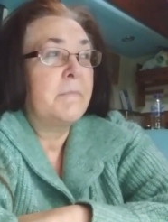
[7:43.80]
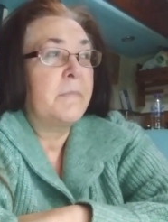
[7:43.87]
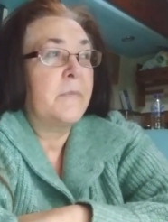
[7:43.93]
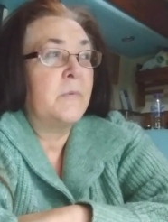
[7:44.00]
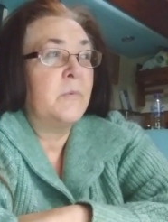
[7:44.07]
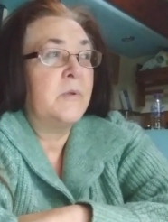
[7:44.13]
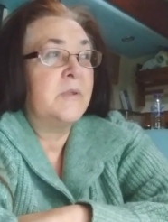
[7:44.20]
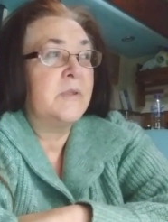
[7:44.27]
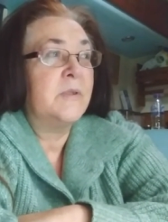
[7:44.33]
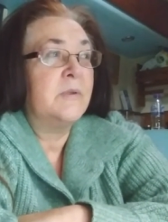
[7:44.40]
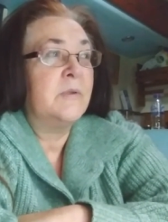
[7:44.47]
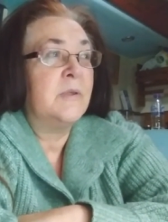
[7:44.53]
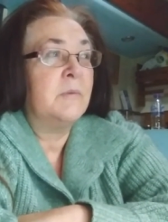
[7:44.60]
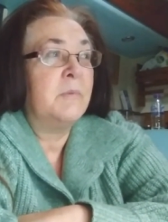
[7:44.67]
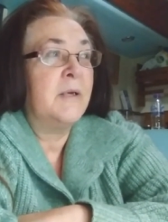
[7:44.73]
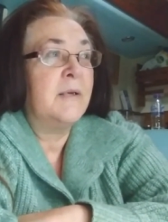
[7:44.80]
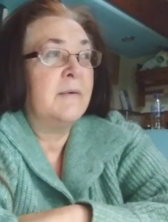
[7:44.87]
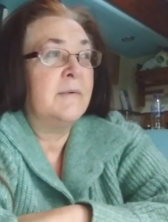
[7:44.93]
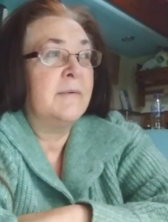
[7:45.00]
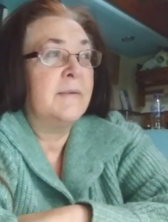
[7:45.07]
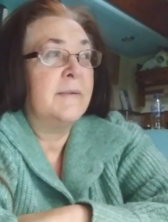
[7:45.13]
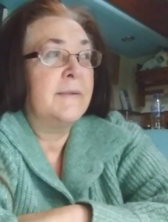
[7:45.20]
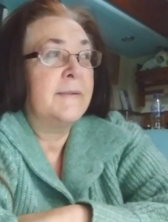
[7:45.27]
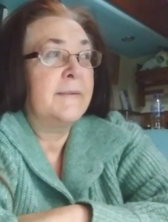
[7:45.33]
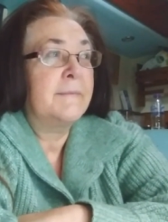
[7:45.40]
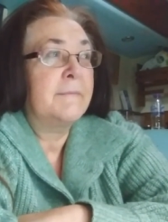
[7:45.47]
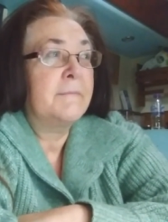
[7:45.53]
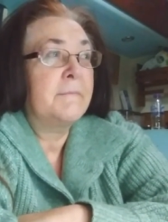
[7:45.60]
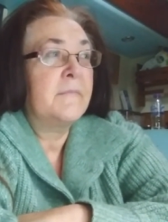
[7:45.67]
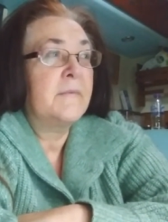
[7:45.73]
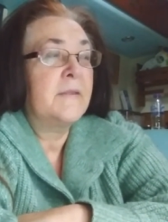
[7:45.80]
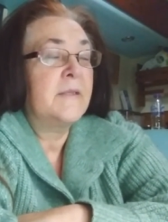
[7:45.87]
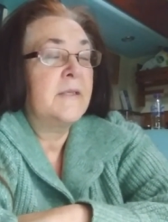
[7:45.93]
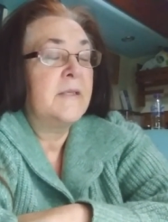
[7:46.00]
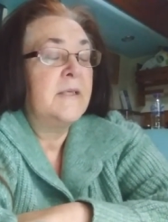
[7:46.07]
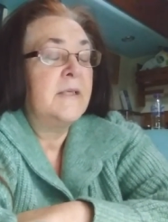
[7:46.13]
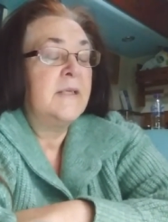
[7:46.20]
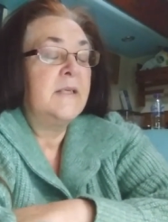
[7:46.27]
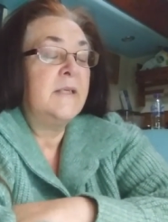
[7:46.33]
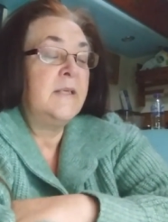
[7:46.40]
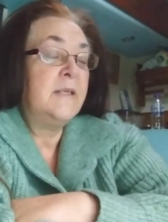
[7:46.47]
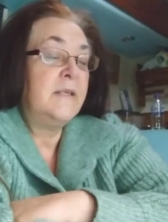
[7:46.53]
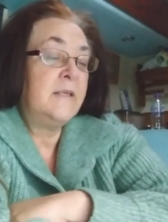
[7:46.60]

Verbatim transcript: and what's it all about. Yeah,